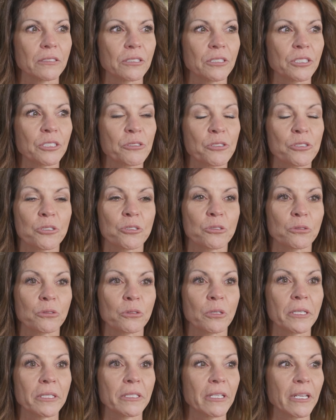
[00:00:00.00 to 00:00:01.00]

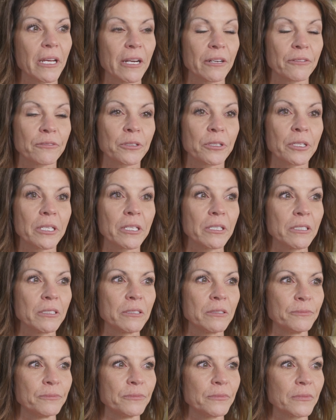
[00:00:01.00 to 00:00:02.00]
destroyed every
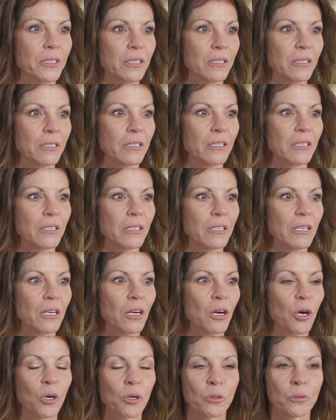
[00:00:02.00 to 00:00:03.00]

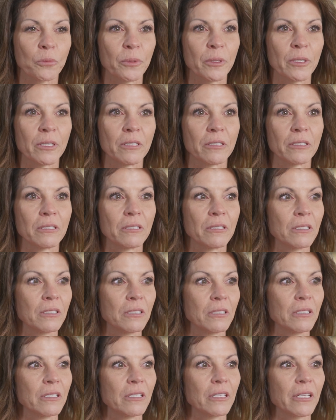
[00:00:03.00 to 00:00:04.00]
hope
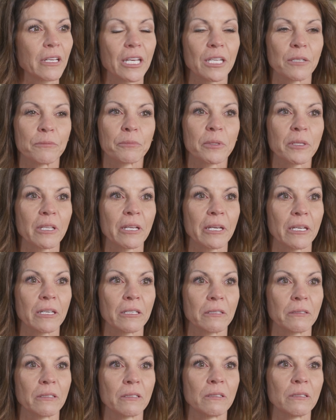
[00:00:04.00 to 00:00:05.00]
and
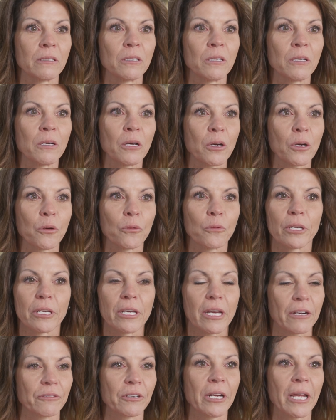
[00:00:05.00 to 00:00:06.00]
plan we
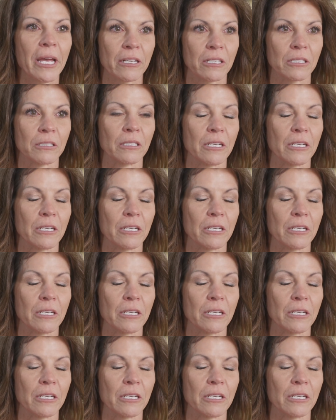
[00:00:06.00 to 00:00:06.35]
ever had in